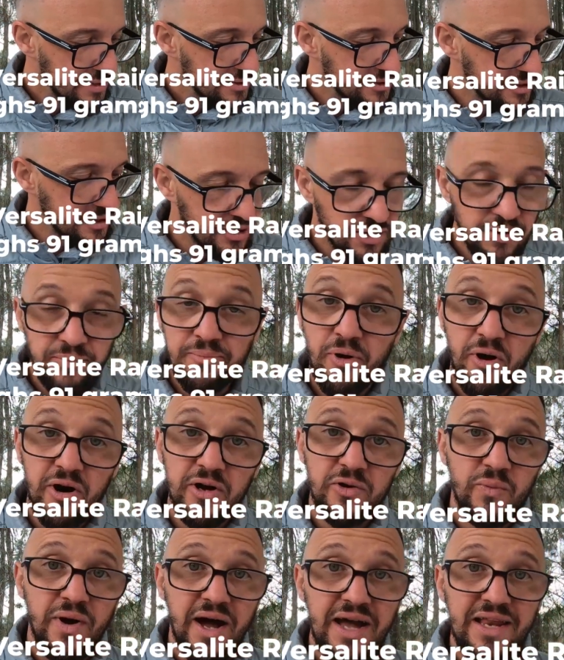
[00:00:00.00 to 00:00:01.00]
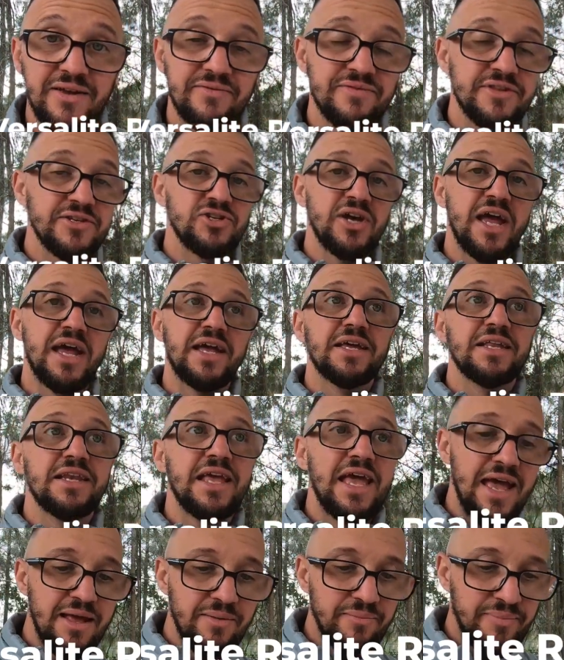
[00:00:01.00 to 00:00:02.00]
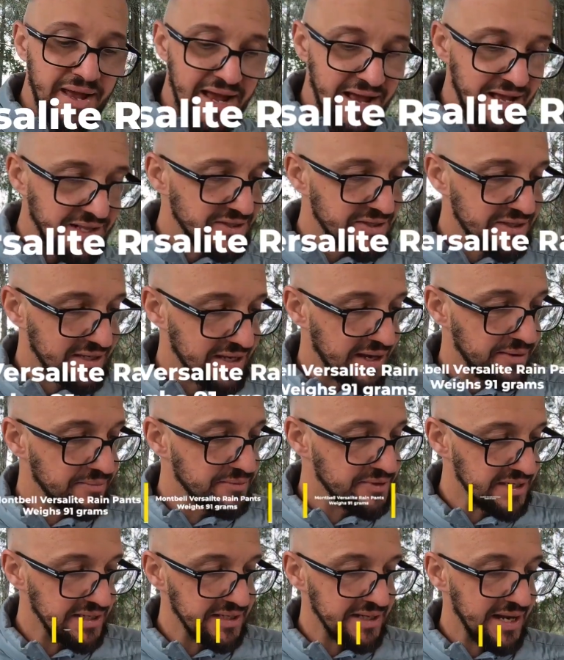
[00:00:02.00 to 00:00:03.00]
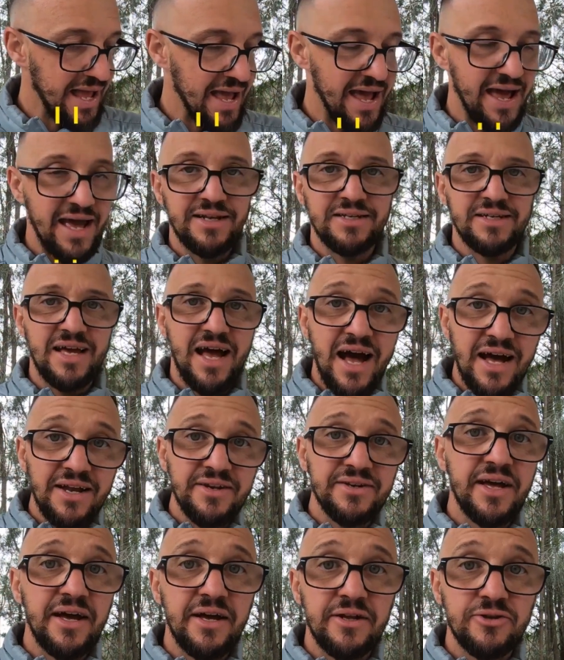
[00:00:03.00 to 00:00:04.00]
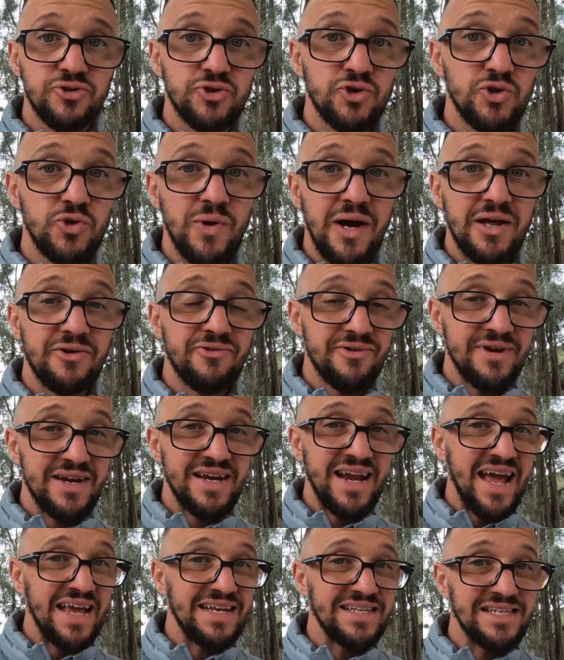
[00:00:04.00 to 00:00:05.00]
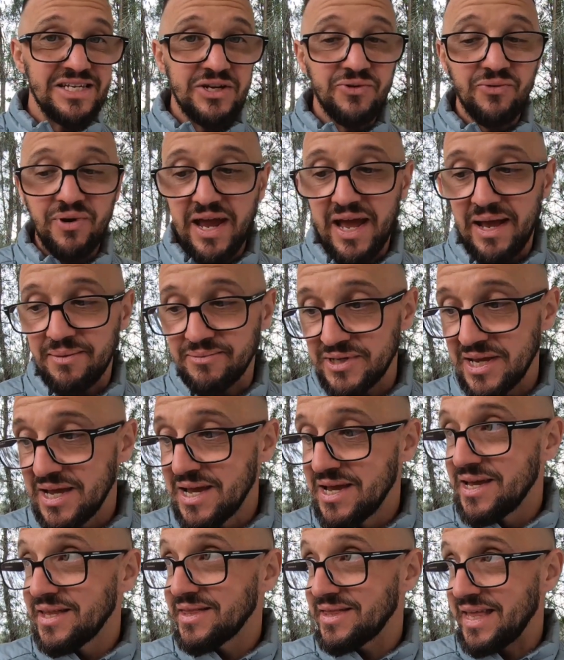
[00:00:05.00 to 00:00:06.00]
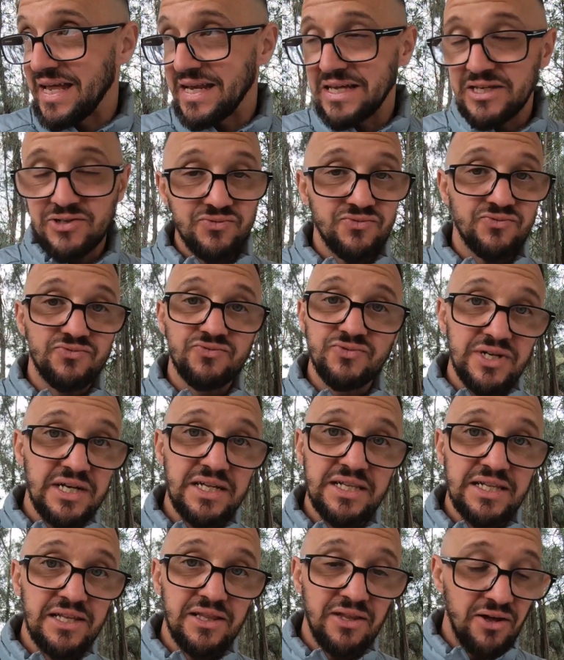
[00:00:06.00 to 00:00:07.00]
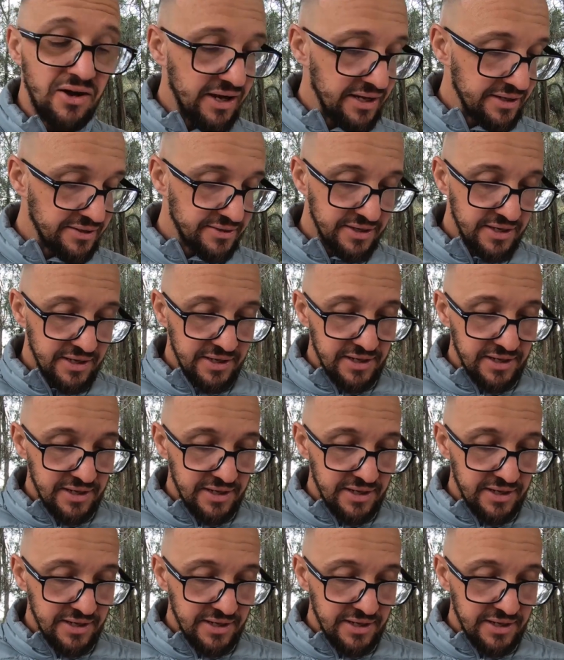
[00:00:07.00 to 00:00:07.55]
So the combined weight of the jacket and pants comes in at under 280 grams. That is really light.